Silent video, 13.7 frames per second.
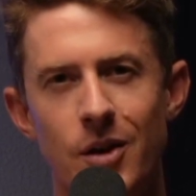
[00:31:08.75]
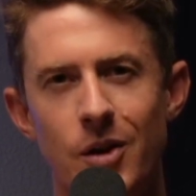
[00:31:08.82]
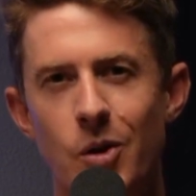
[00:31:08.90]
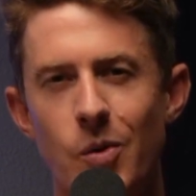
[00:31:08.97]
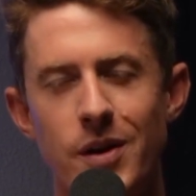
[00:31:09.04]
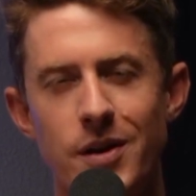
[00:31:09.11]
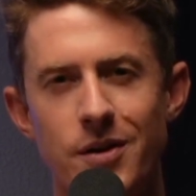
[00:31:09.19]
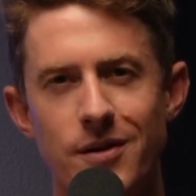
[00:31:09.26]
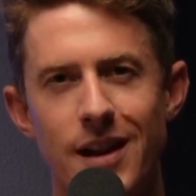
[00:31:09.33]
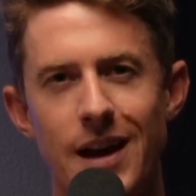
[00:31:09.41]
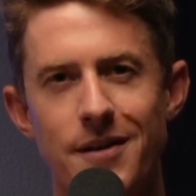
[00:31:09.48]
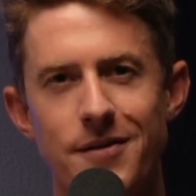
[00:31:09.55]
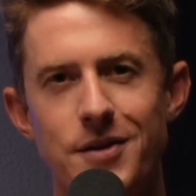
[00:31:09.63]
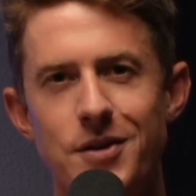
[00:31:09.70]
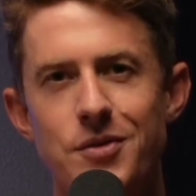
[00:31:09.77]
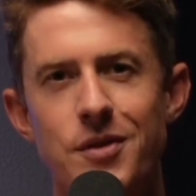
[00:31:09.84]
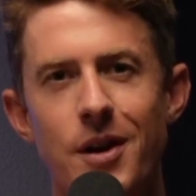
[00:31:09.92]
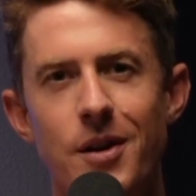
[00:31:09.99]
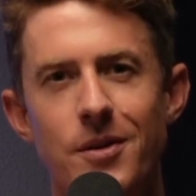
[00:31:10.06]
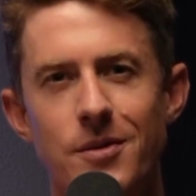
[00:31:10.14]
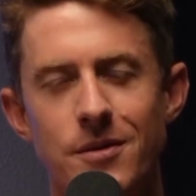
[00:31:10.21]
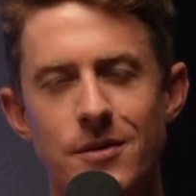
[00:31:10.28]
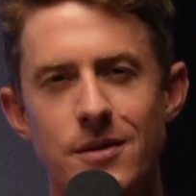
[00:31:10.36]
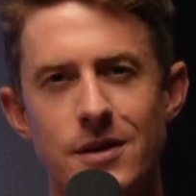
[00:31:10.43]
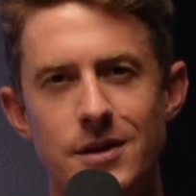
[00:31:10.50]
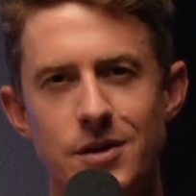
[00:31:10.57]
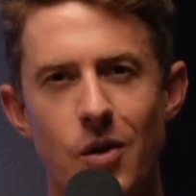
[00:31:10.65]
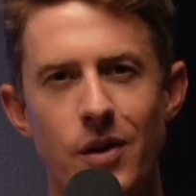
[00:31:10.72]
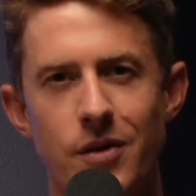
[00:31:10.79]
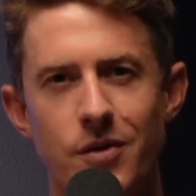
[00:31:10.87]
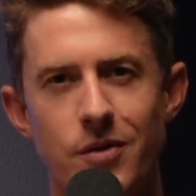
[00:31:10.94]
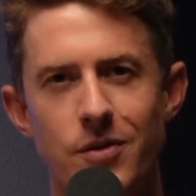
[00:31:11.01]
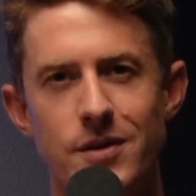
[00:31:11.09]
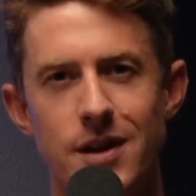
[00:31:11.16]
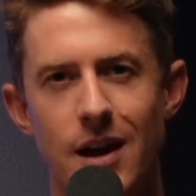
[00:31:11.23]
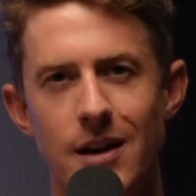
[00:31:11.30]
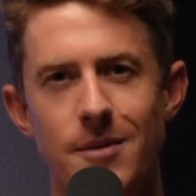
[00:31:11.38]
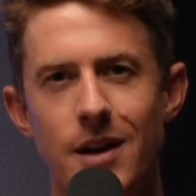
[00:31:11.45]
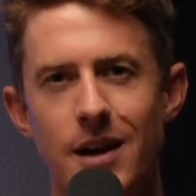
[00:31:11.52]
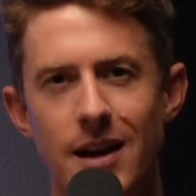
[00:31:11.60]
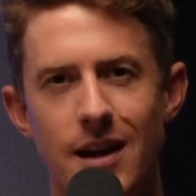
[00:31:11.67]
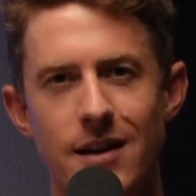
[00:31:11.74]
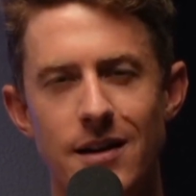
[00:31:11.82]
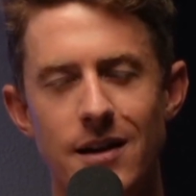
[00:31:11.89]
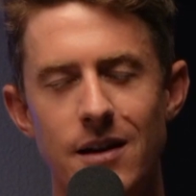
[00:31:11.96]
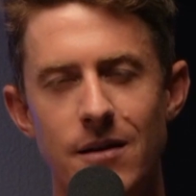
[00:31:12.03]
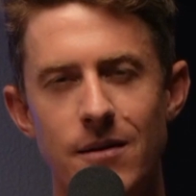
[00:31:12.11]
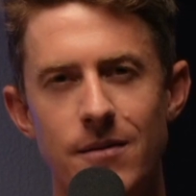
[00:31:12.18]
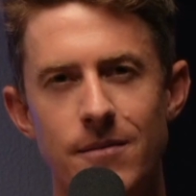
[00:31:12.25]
Who in your life do you know is going through a time like Andy?